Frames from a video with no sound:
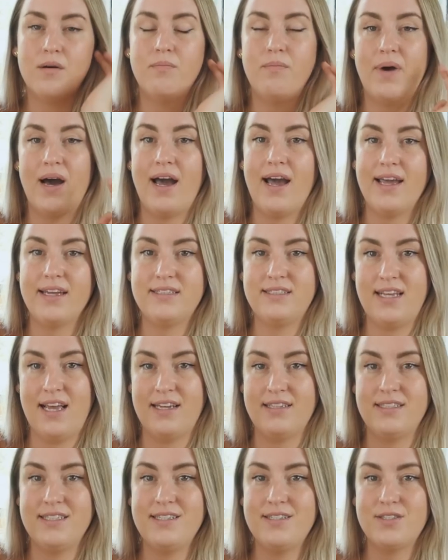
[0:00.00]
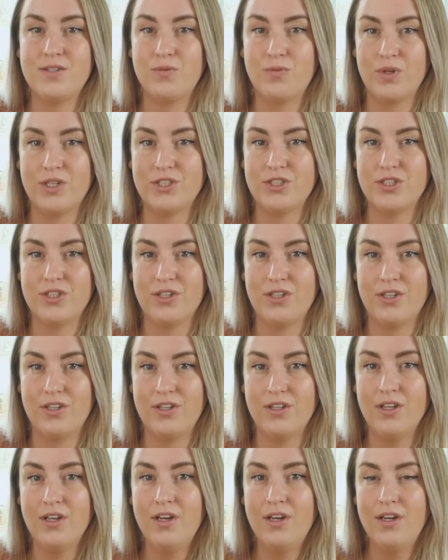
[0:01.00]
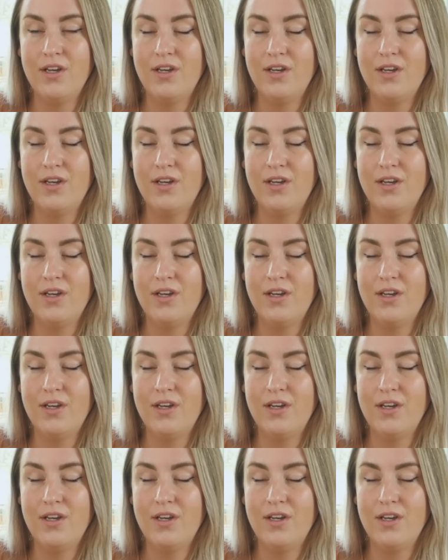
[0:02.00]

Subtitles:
by Teti's original